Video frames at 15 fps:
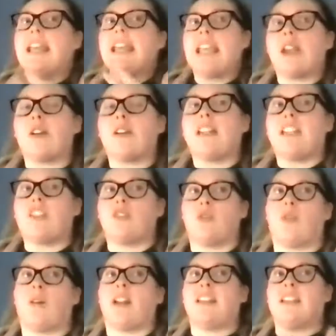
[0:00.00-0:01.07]
Hearing these
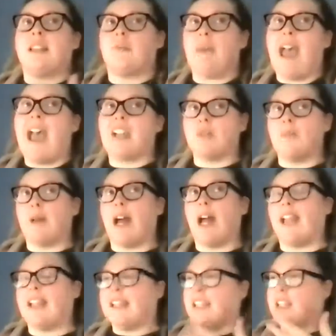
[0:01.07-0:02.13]
stories and the passion
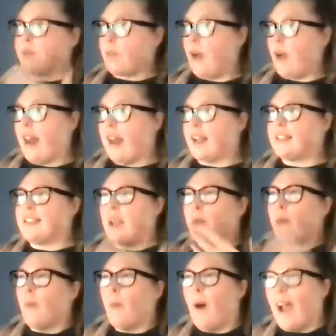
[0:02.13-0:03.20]
behind these products
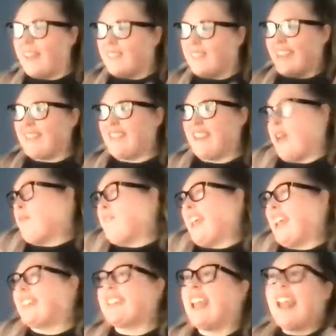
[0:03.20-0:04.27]
and why they've done
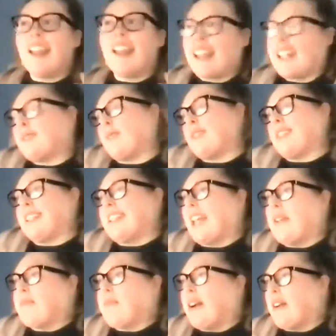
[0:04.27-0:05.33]
this, that's the most
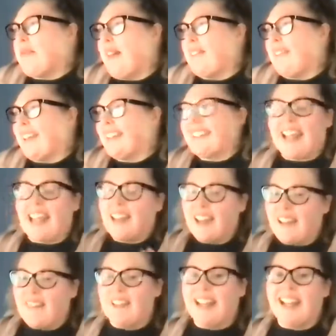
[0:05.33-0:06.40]
exciting part about this. I
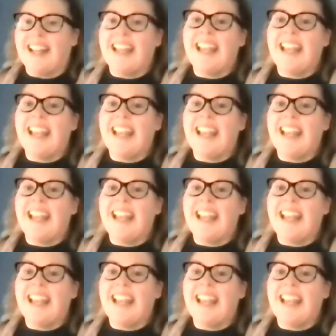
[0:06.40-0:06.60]
love it.